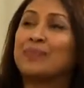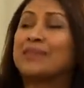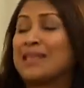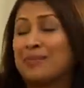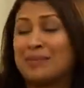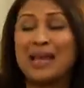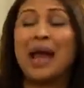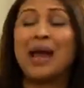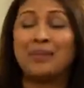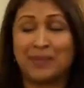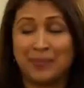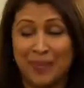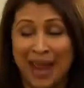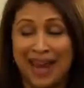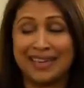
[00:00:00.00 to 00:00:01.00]

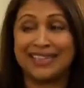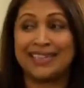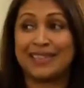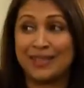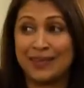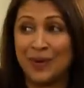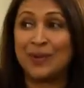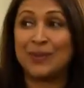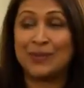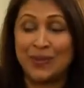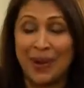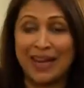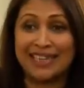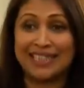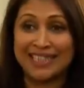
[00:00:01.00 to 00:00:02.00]
sometimes managers also
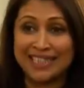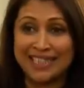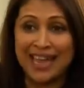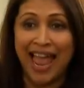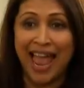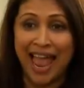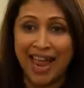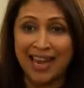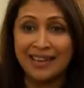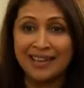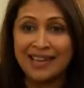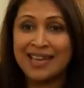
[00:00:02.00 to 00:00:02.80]
understand,